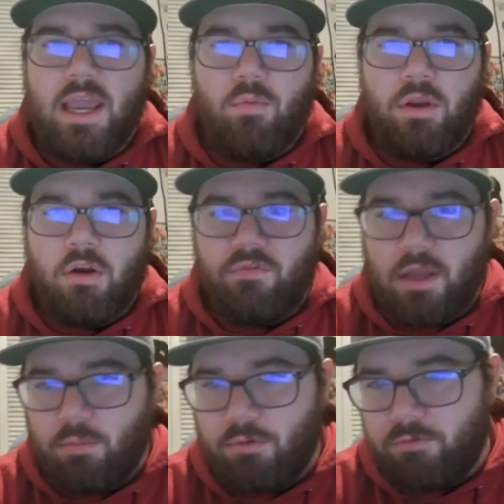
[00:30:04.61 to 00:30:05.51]
We are
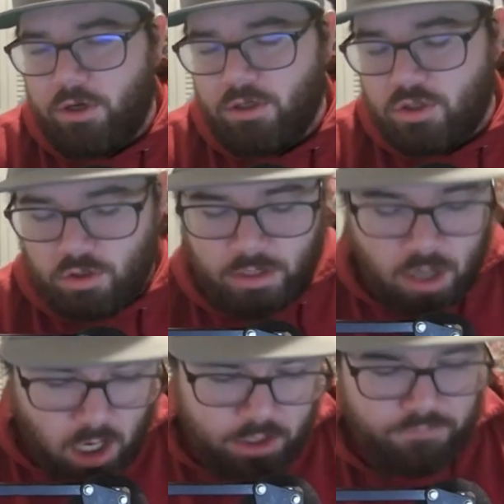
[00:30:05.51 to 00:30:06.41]
available free and streaming
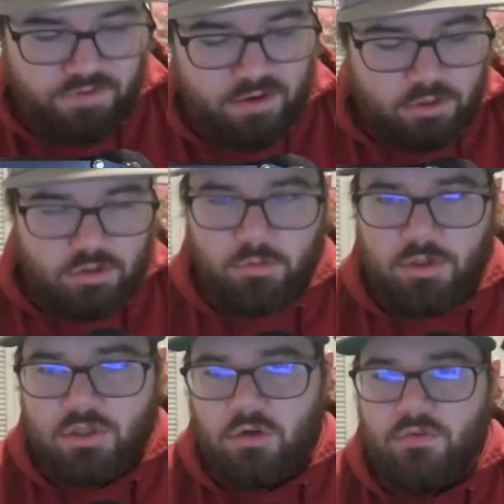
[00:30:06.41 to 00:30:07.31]
on your favorite streaming
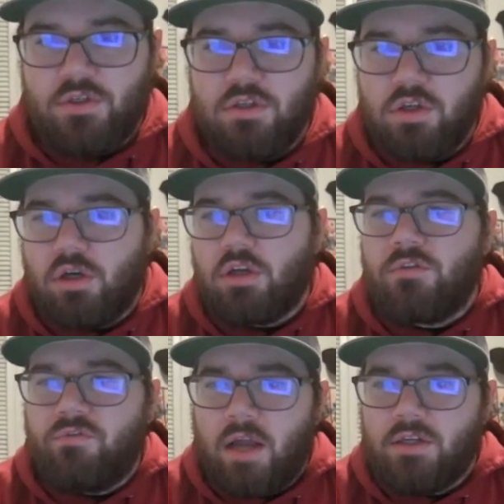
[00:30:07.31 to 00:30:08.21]
services. You can also
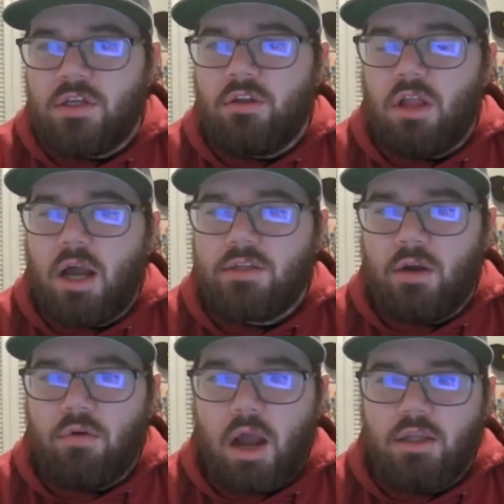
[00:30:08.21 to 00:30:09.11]
find us on the Locked
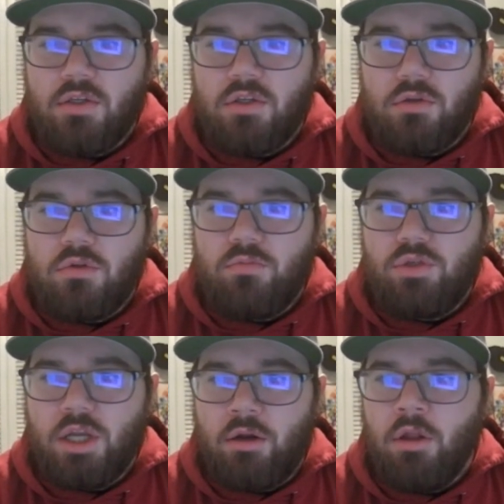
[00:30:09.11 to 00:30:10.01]
On Rockies YouTube
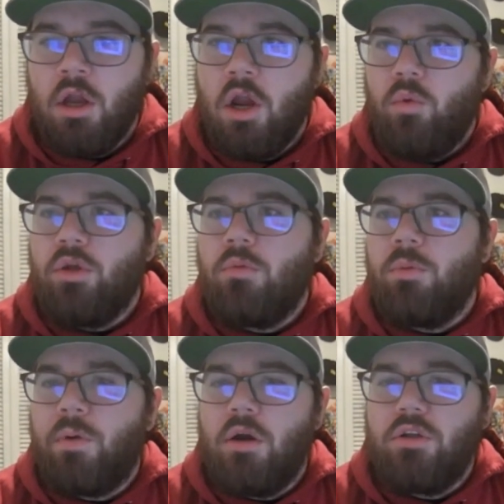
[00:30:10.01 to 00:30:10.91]
channel, where you can be
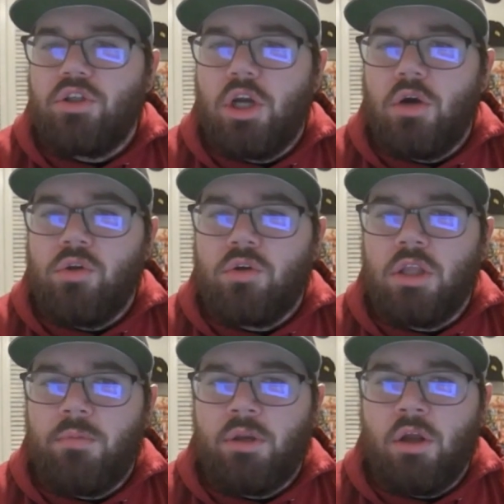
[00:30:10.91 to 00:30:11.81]
part of the show. You can
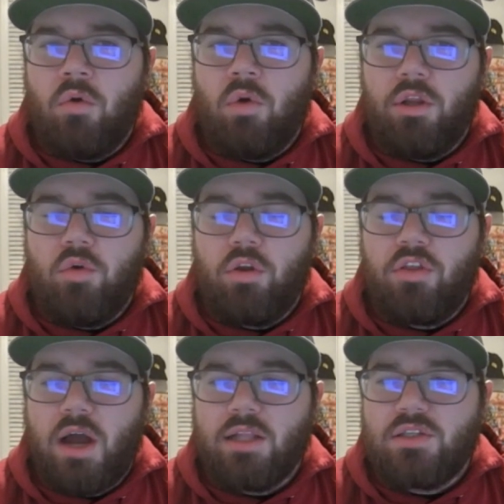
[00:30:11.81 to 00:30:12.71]
let me know what your
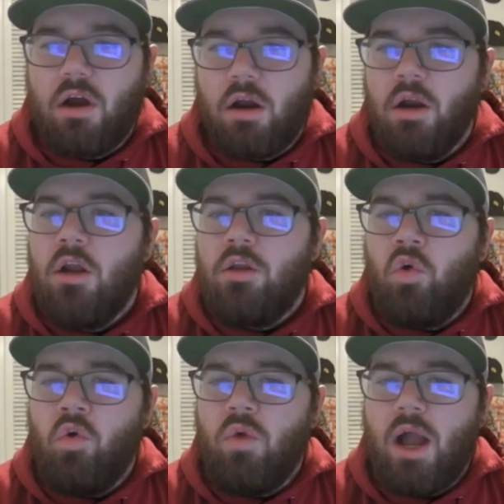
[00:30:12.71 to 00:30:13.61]
thoughts are.
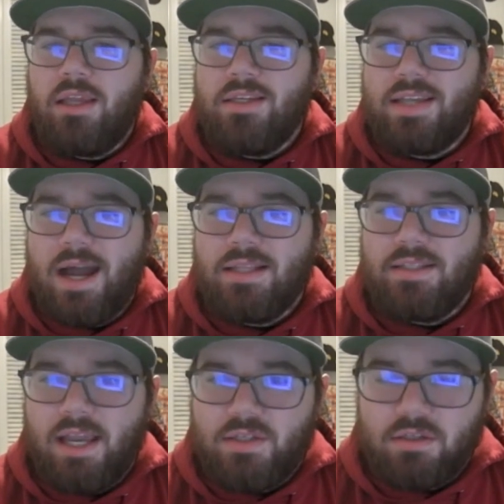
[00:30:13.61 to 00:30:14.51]
Your Rockies hot
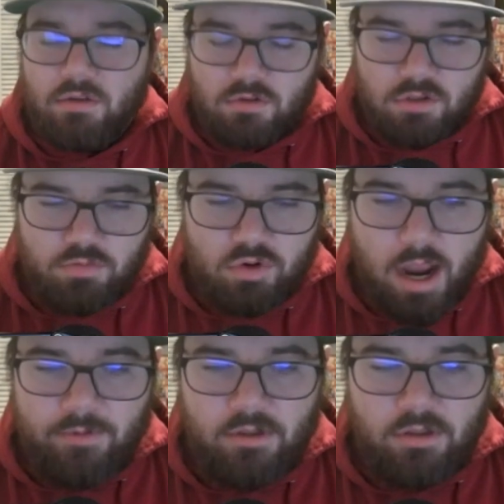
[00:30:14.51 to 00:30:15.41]
takes,
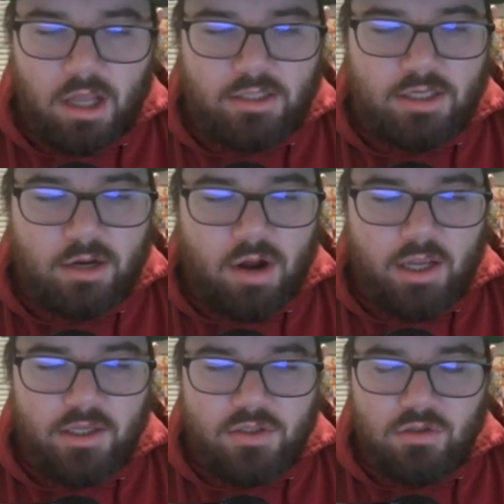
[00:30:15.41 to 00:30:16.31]
subscribing to the Locked On
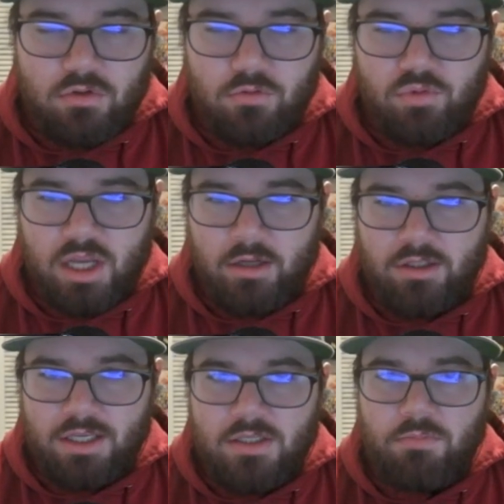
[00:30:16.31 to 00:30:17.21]
Rockies YouTube channel
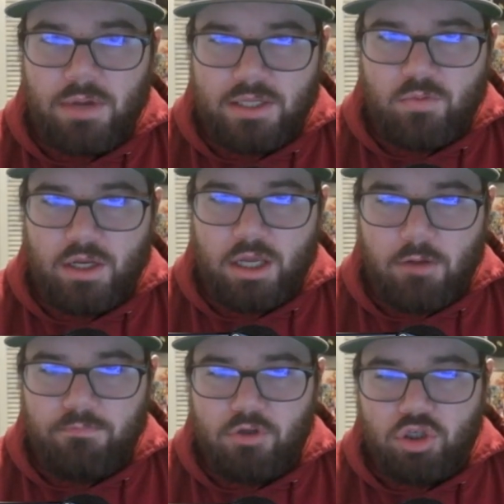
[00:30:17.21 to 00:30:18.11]
is the best way to
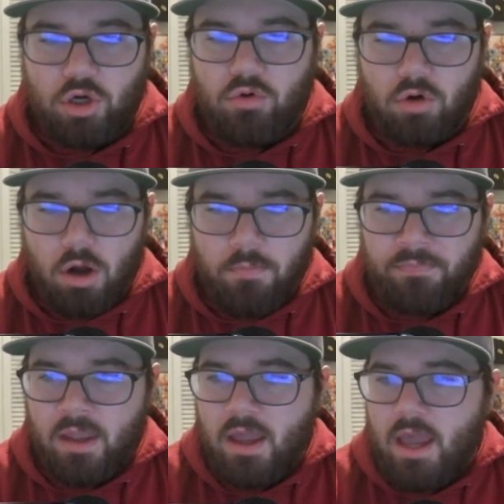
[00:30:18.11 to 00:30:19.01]
help the show grow.
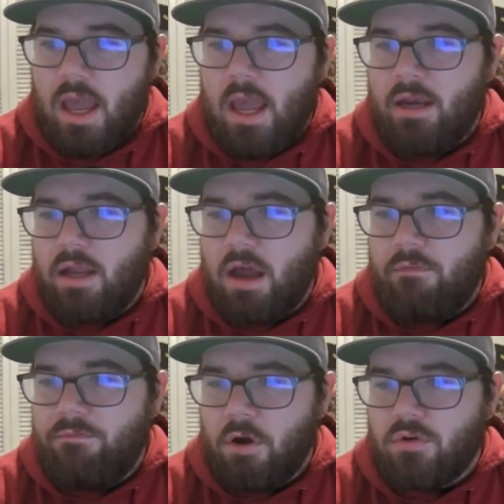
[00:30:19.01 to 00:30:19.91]
And
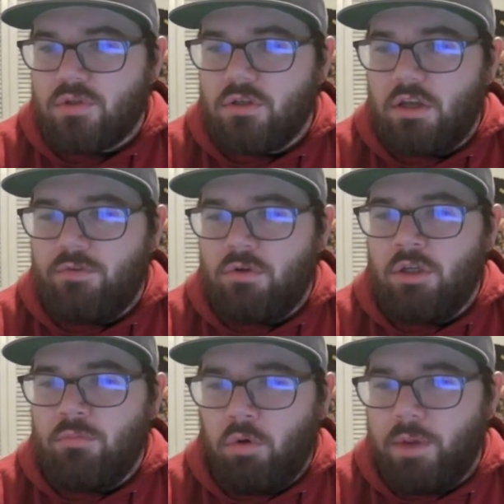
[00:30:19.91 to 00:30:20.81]
folks, if you
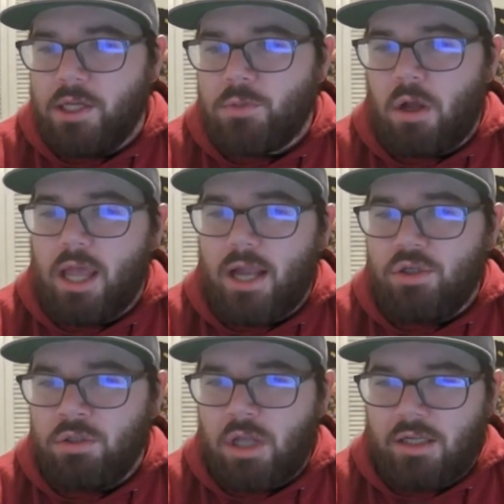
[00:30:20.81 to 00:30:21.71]
need more baseball
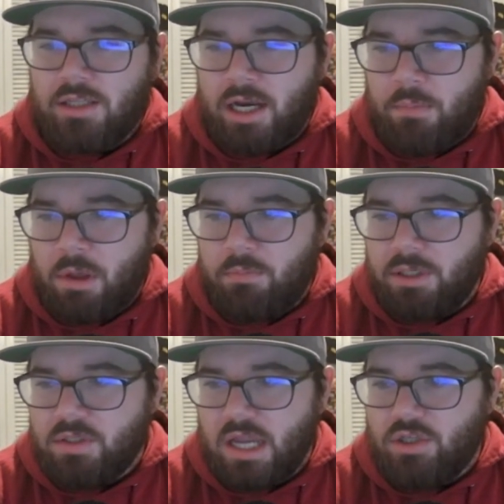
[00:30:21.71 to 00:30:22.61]
action, Locked On
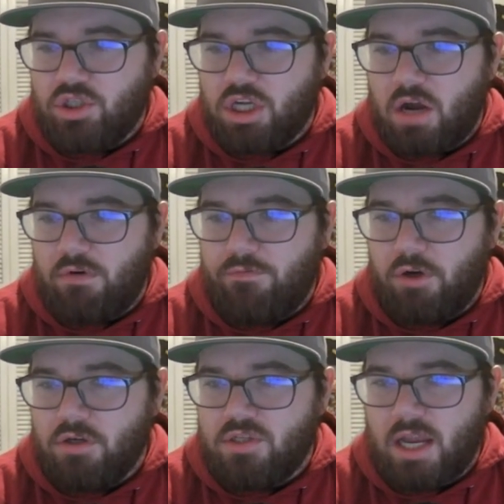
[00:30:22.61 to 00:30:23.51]
MLB's got you covered for
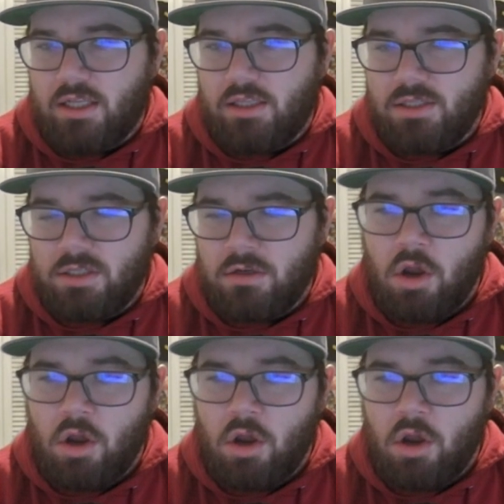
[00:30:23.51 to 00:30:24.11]
your second listen.